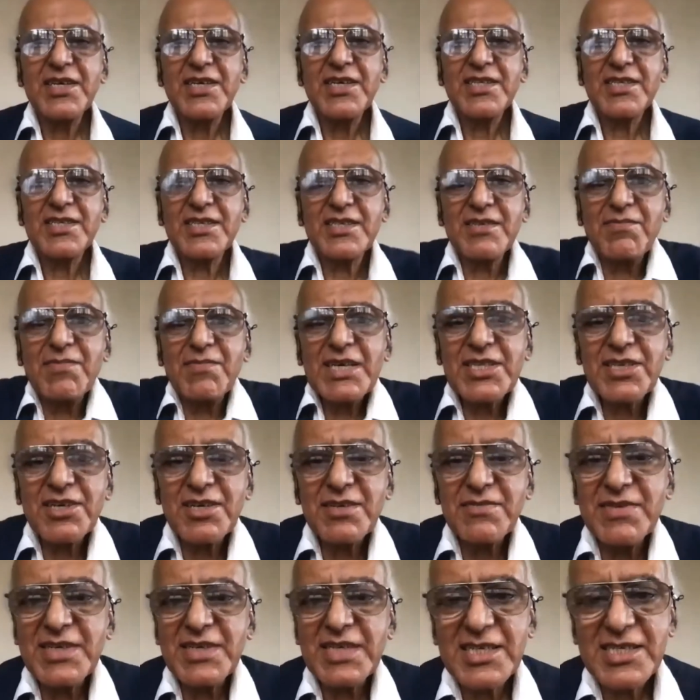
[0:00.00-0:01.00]
method
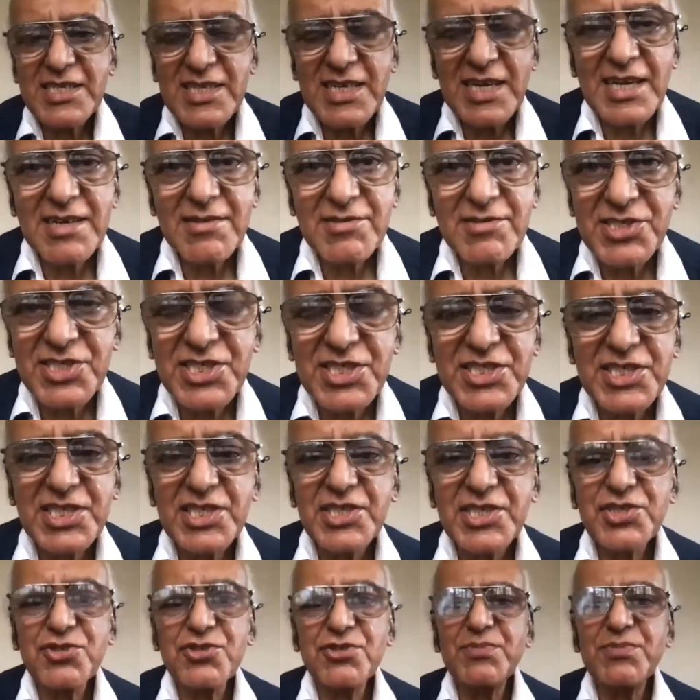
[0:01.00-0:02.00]
of English language teaching
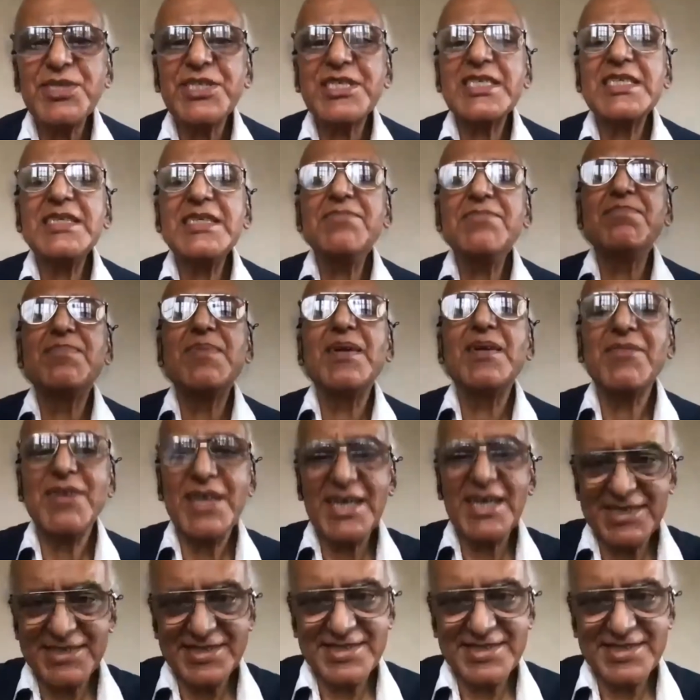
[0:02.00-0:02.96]
should be simplified.